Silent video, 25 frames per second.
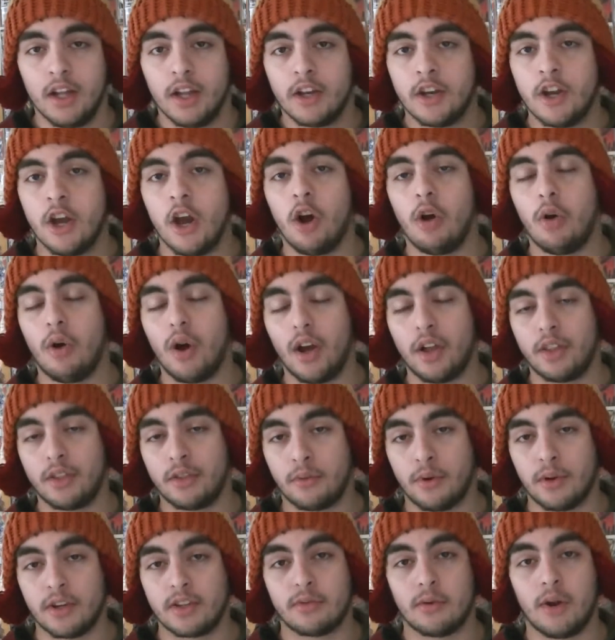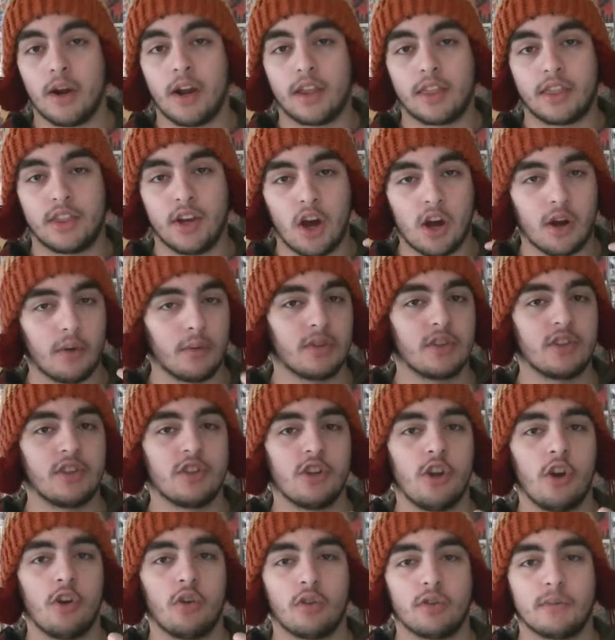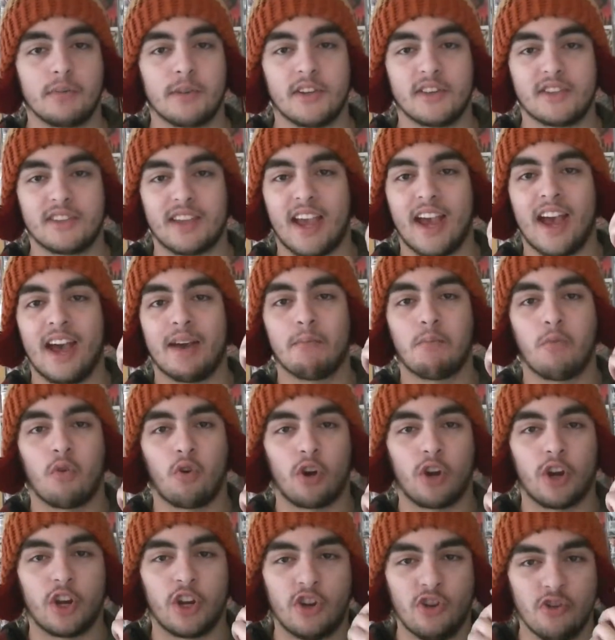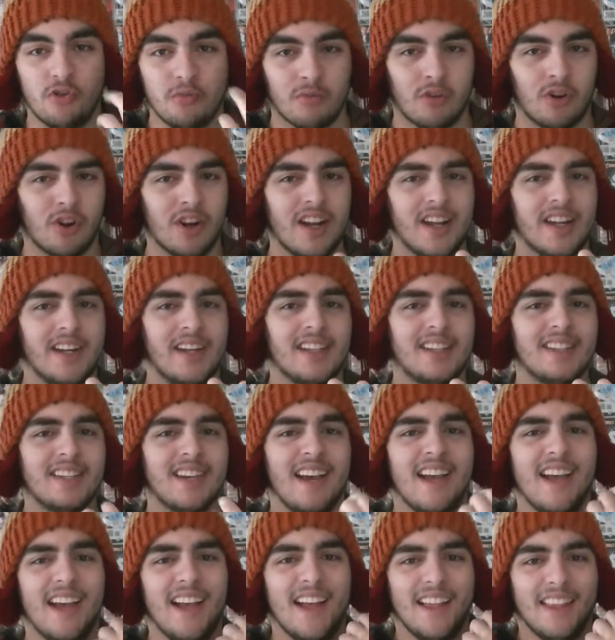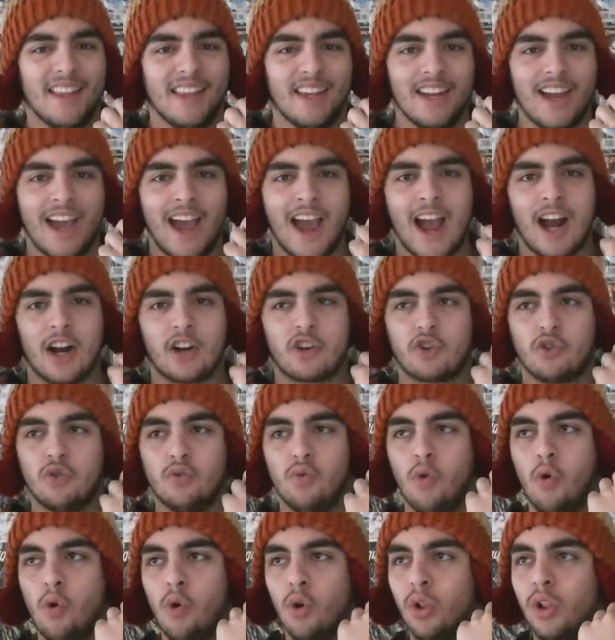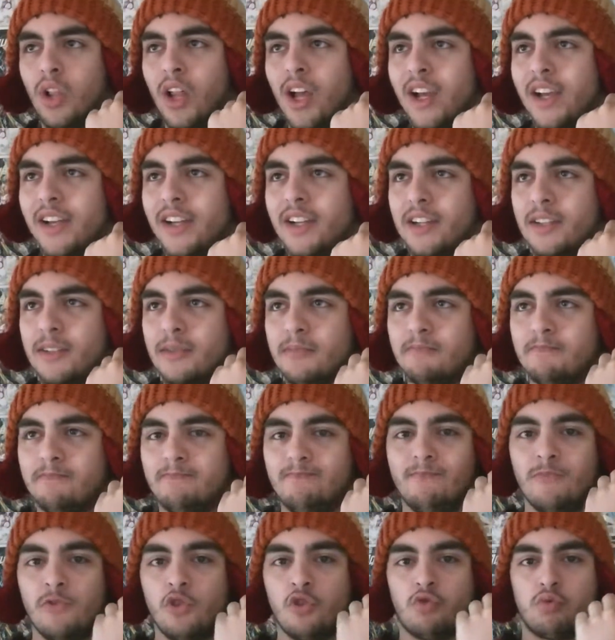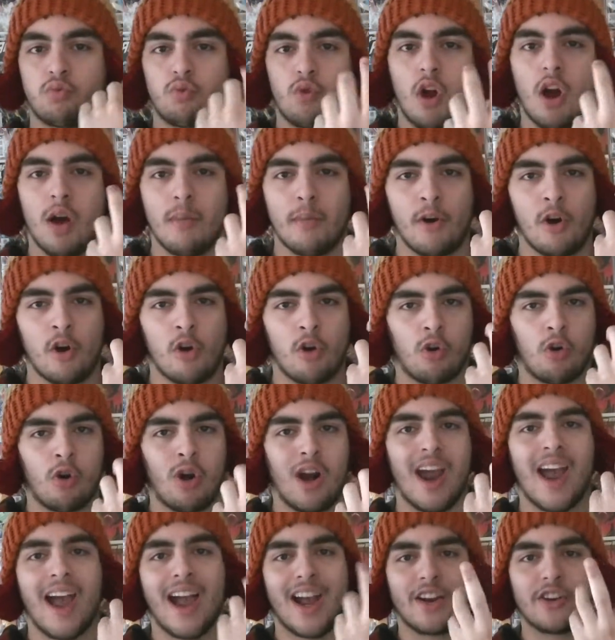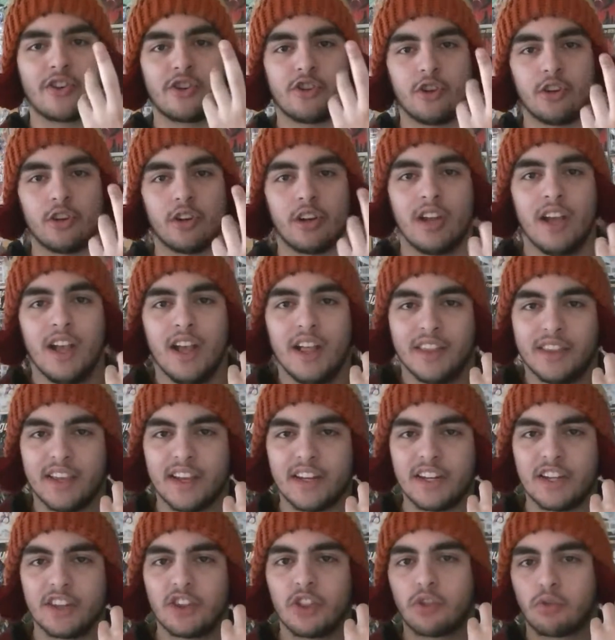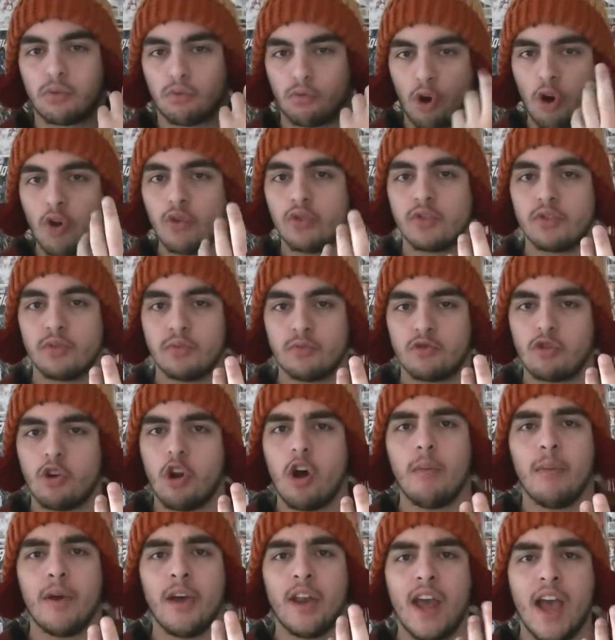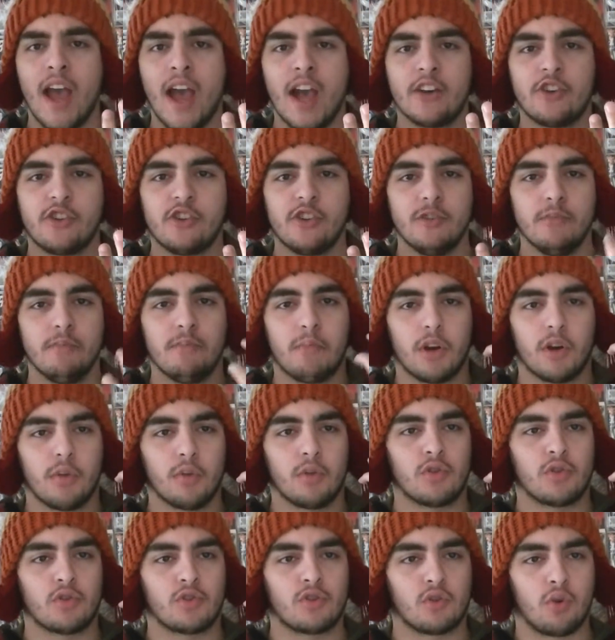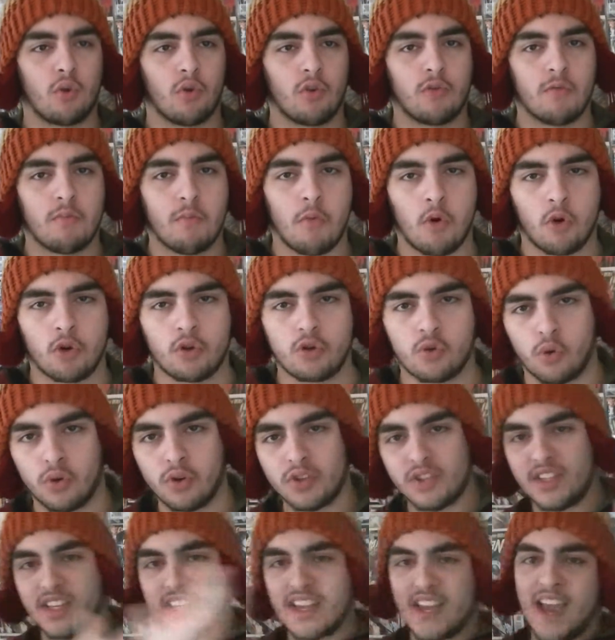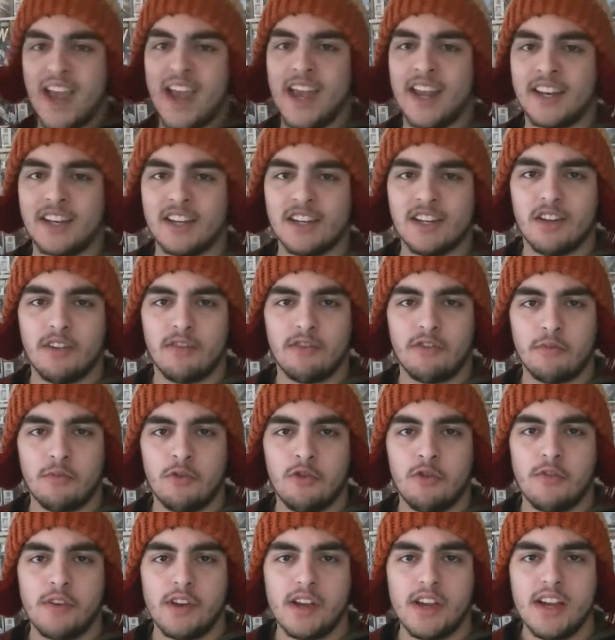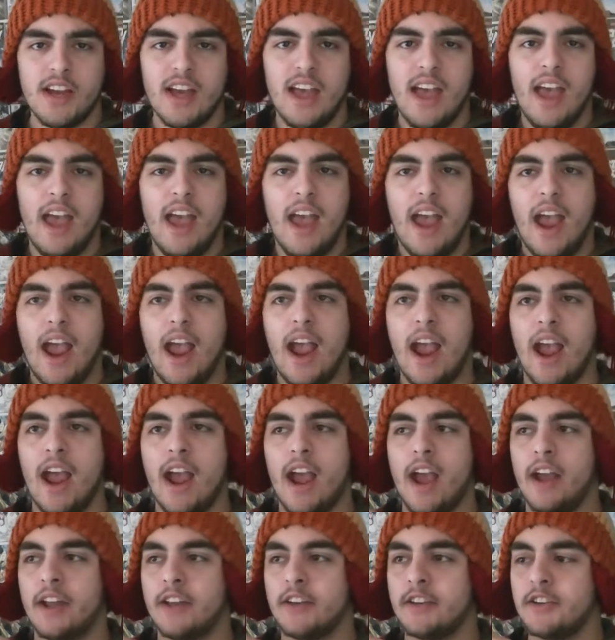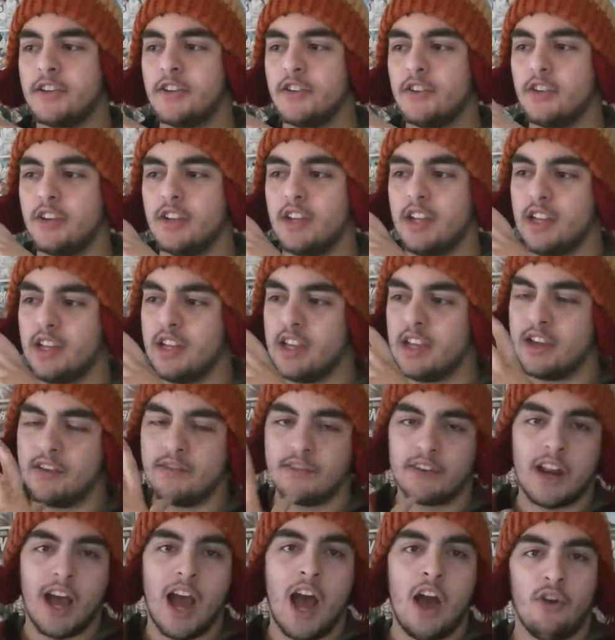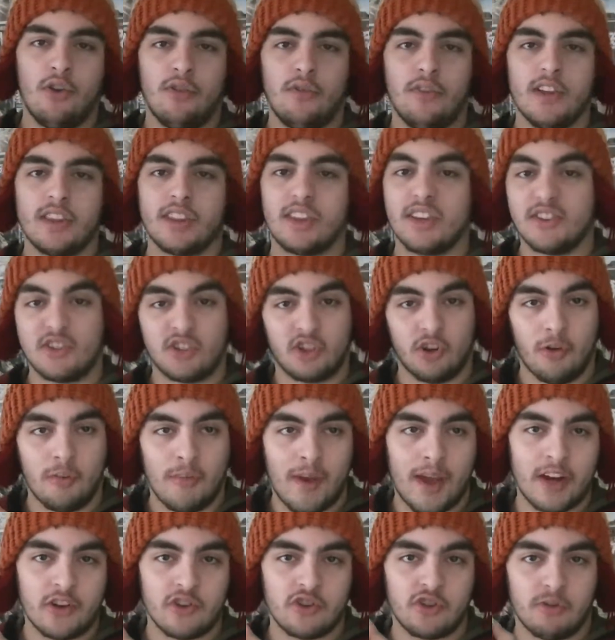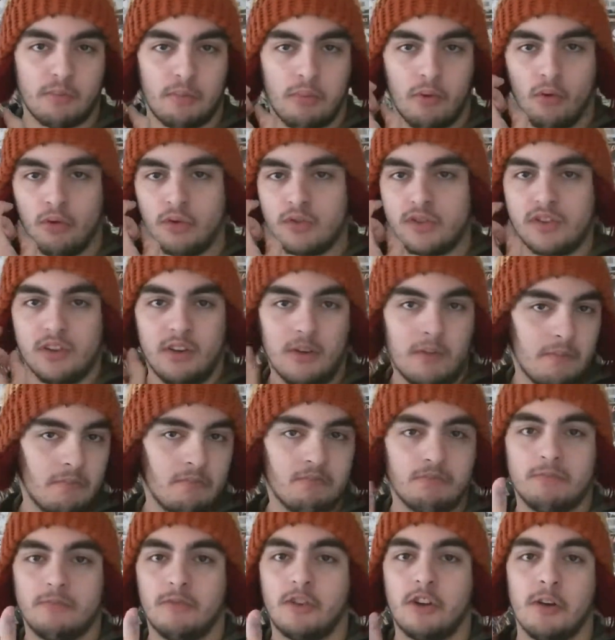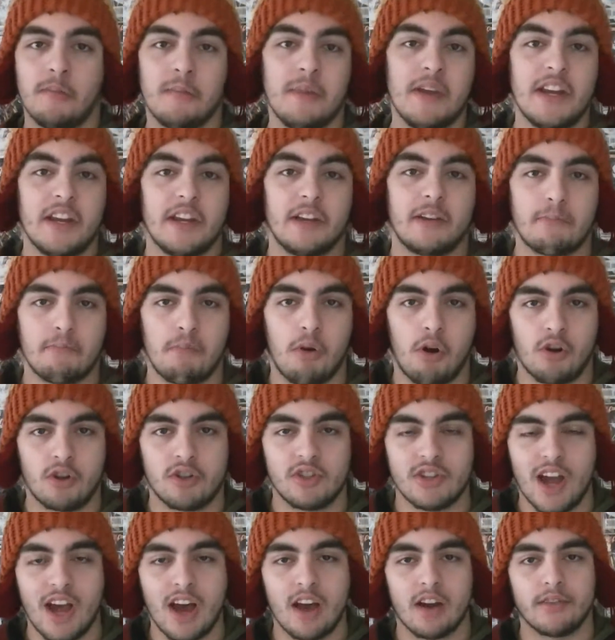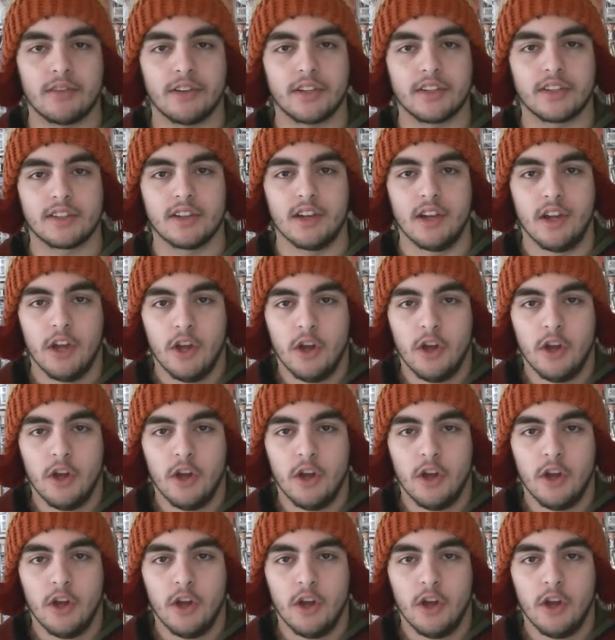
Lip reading: No, the reason why I thought it was a joke was because they had more humor in it than actual, like, drama or action. They did throw some drama and action, but it was sort of more towards the end of the movie, and even out of it, they still managed to pull some comedic parts out of it.